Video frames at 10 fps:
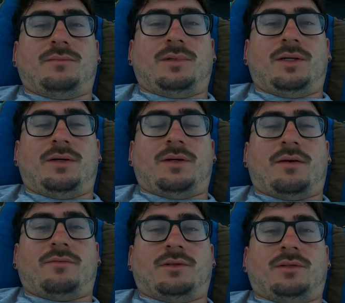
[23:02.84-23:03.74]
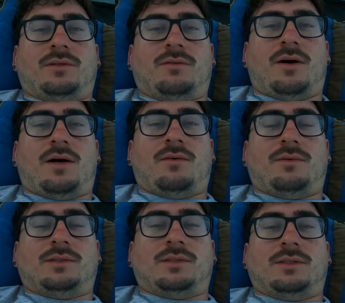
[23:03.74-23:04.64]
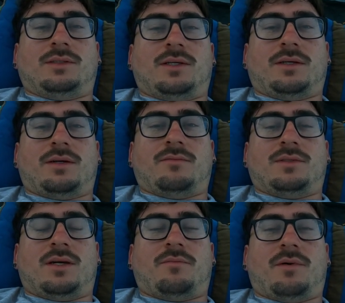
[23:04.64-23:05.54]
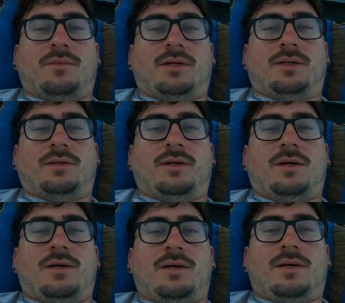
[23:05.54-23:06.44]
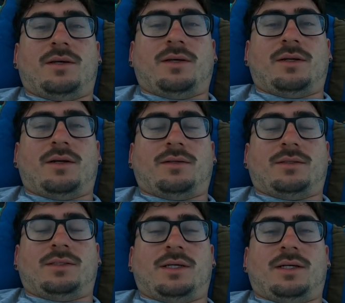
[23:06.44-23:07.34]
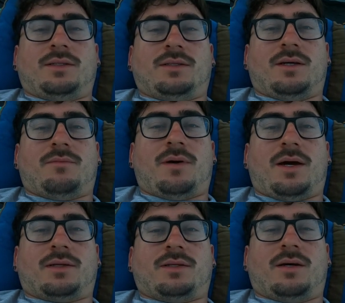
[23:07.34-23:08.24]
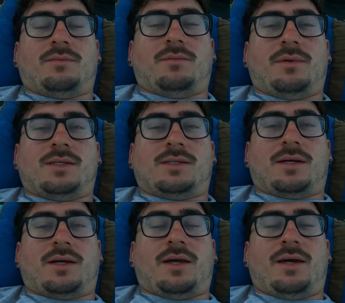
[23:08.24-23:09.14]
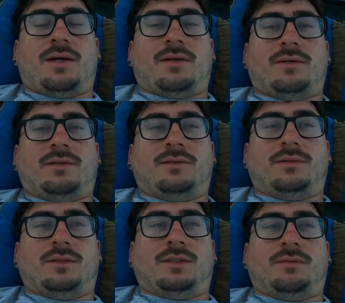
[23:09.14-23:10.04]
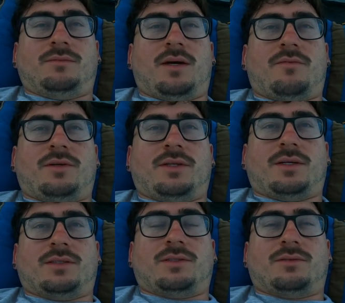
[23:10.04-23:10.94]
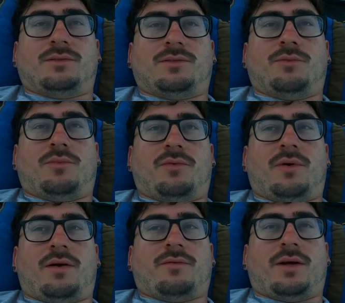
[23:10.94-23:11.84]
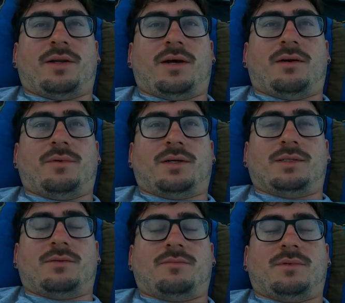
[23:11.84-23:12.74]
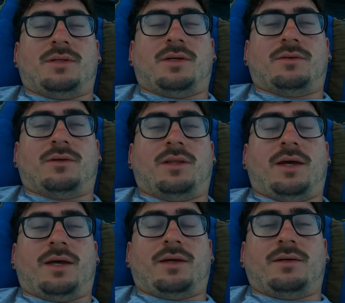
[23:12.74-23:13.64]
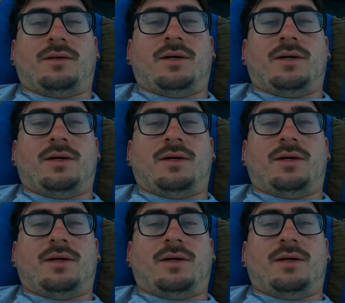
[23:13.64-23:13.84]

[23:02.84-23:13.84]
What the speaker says: here after a little while, once the sun comes up, I'm gonna get out of the tent and get packed up the best I can. Everything is super wet right now because I'm near the lake.